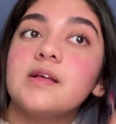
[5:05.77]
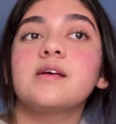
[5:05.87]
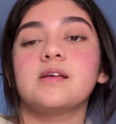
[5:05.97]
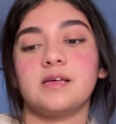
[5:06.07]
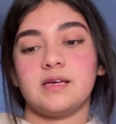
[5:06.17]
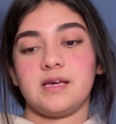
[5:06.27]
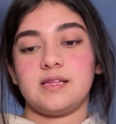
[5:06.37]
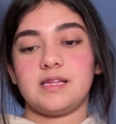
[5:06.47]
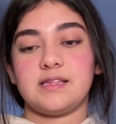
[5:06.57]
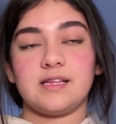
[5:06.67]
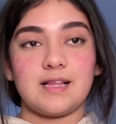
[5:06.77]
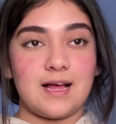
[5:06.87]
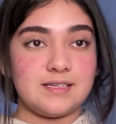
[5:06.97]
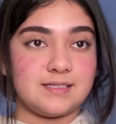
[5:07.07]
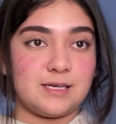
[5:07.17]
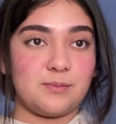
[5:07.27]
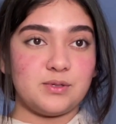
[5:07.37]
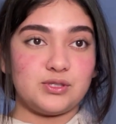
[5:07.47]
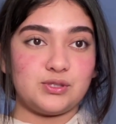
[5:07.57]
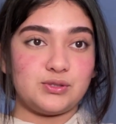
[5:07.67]
And then the last step is to
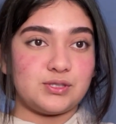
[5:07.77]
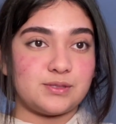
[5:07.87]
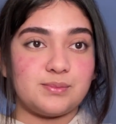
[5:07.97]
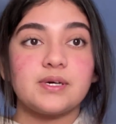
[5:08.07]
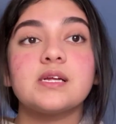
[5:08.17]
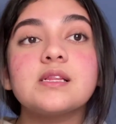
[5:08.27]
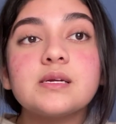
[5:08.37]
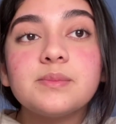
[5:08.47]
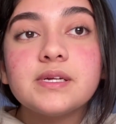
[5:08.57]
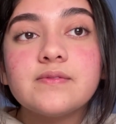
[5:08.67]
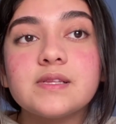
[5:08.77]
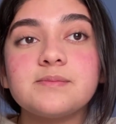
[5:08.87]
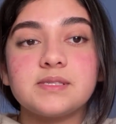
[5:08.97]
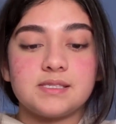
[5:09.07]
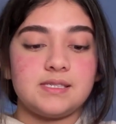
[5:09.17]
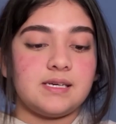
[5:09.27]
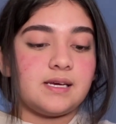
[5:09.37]
just put a little bit of lipstick.